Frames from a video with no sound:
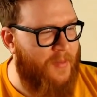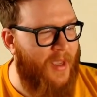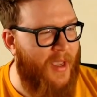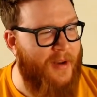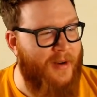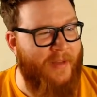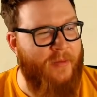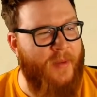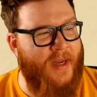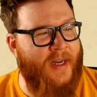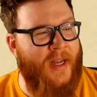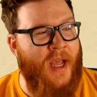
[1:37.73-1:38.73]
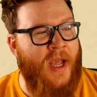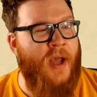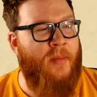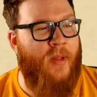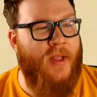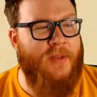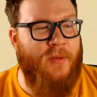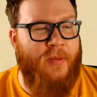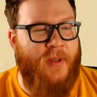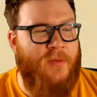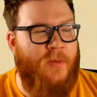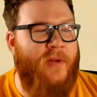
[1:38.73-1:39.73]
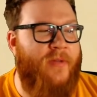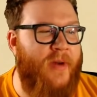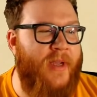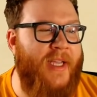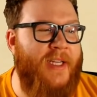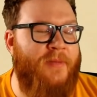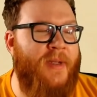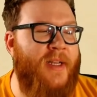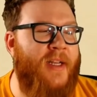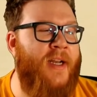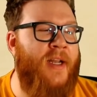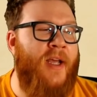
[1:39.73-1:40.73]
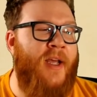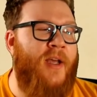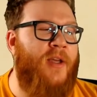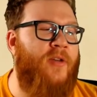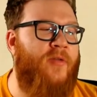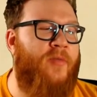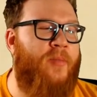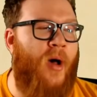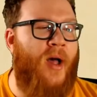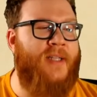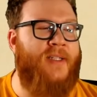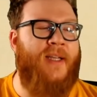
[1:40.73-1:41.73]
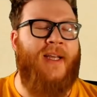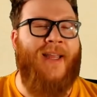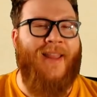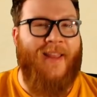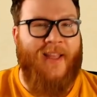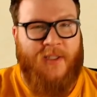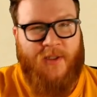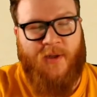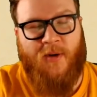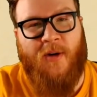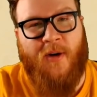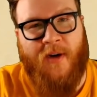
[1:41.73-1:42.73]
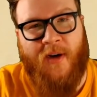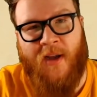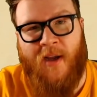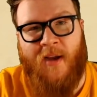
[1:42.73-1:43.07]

and it'll give a minion plus one plus one for each minion you've bought this turn,